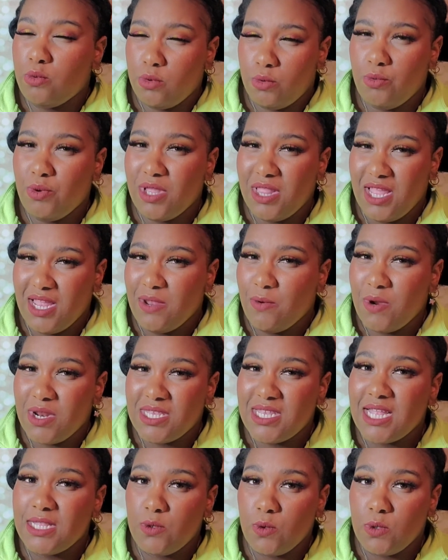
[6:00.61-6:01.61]
Really, what
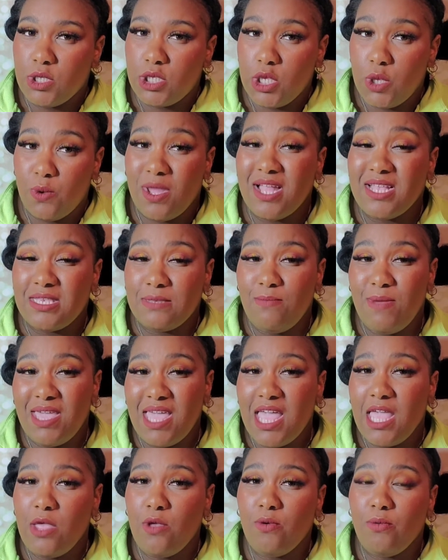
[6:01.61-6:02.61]
is that doing to you? It's
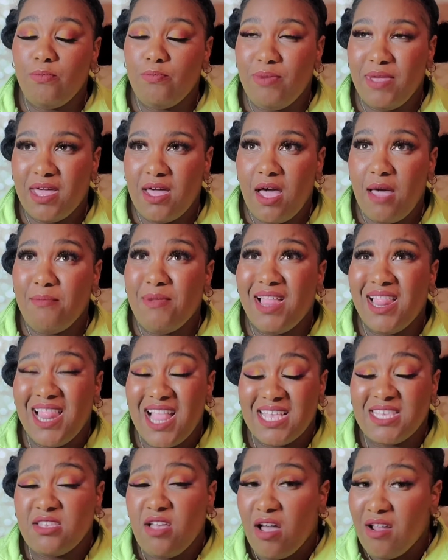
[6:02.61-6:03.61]
making you become
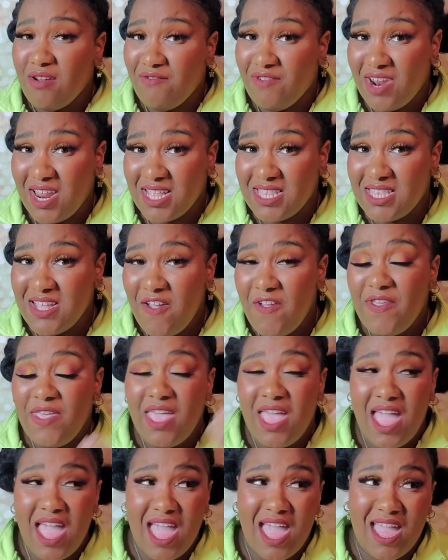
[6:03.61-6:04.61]
less confident,
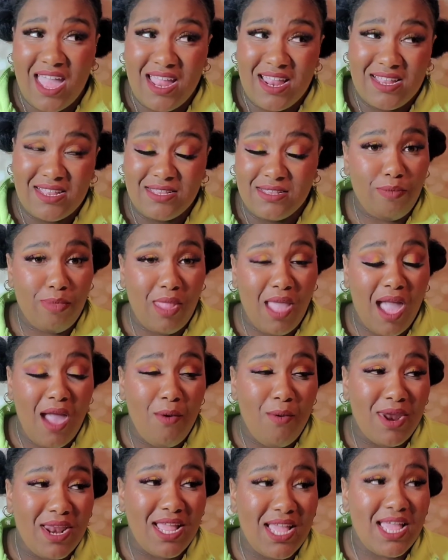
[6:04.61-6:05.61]
and
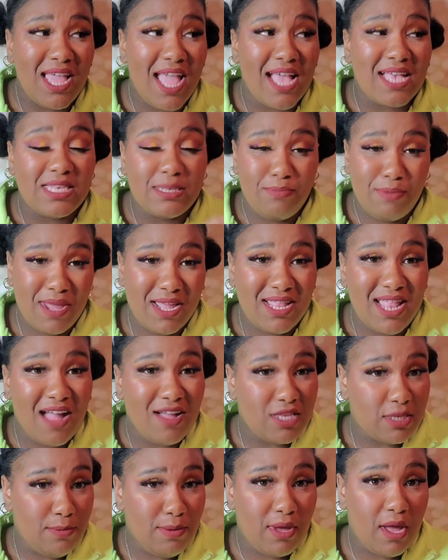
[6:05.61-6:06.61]
I already explained
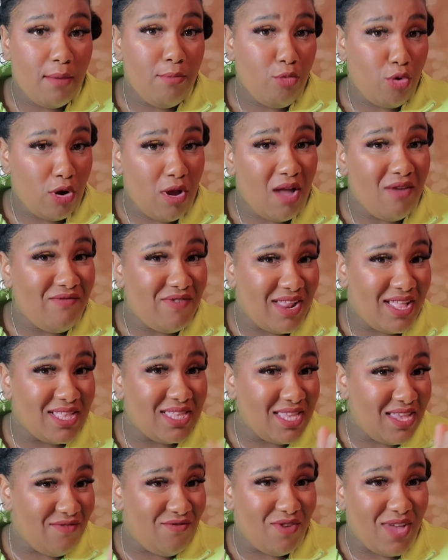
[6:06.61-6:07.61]
how to become more
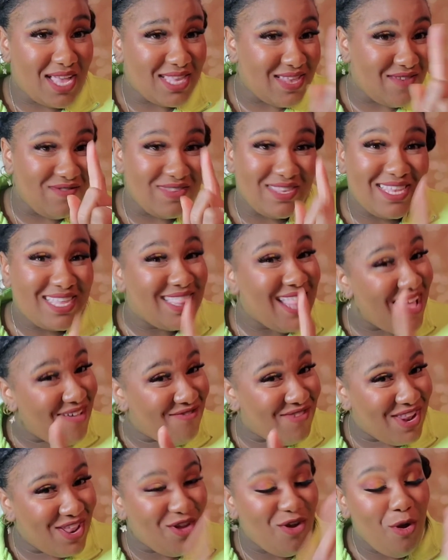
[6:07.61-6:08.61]
confident. If you guys haven't seen
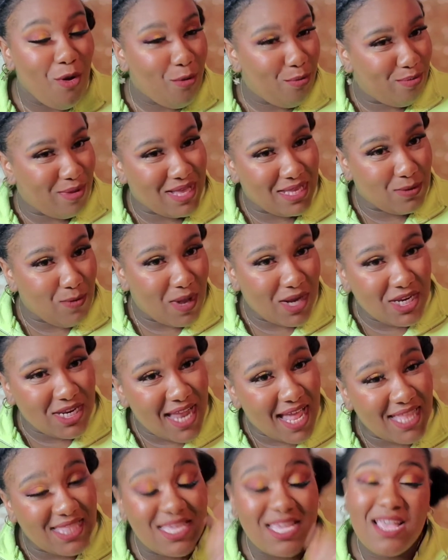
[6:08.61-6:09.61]
that video, please watch
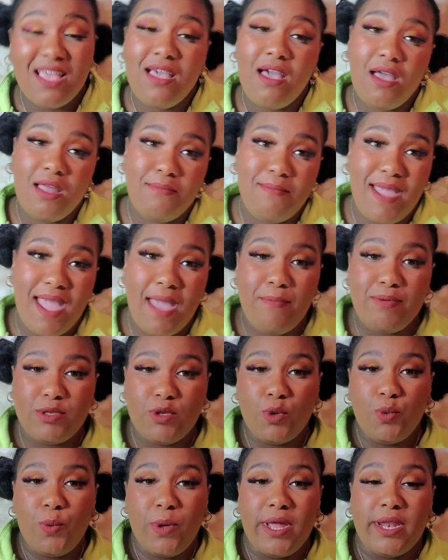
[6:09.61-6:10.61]
that in my
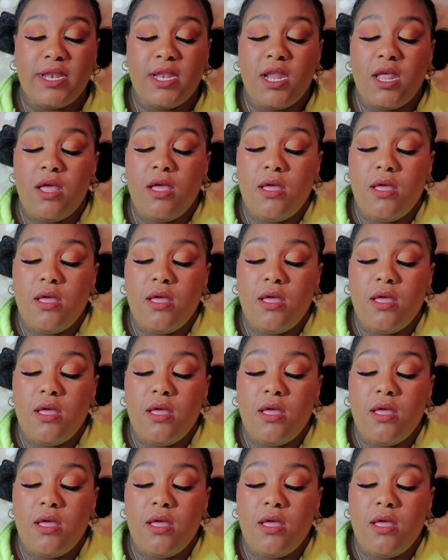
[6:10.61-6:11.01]
episode 1.